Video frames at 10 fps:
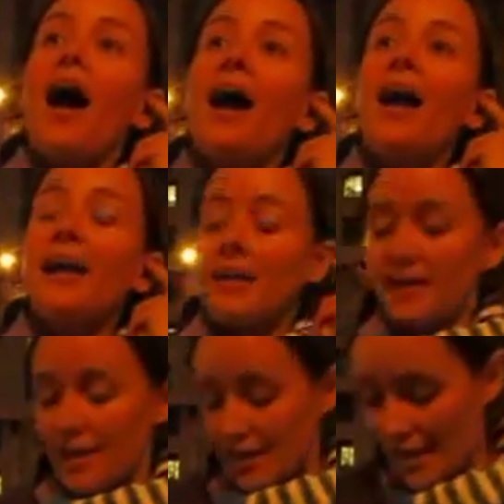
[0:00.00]

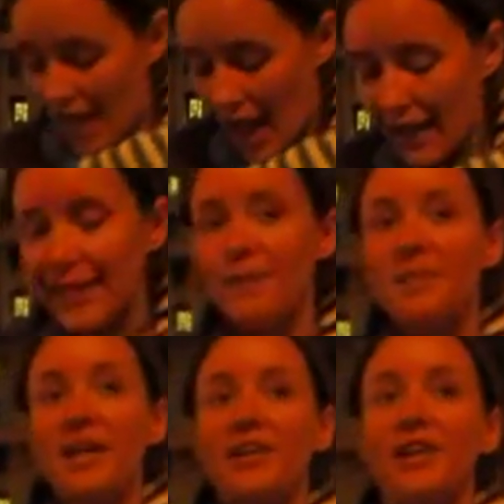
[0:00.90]
I came
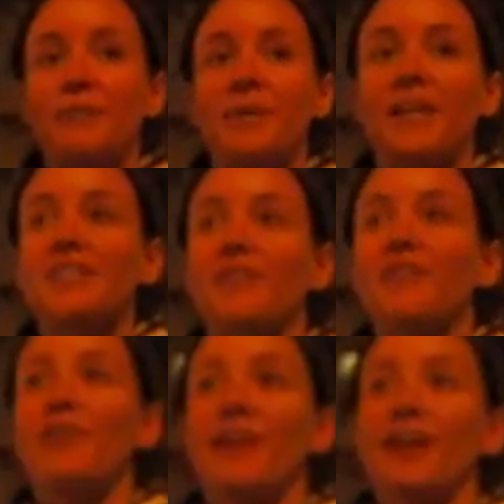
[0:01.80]
down here because I
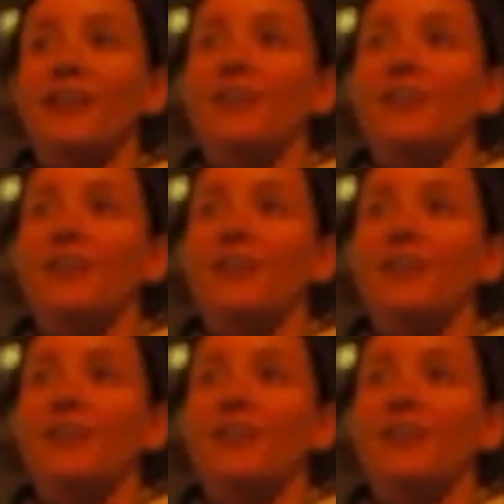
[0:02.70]
felt like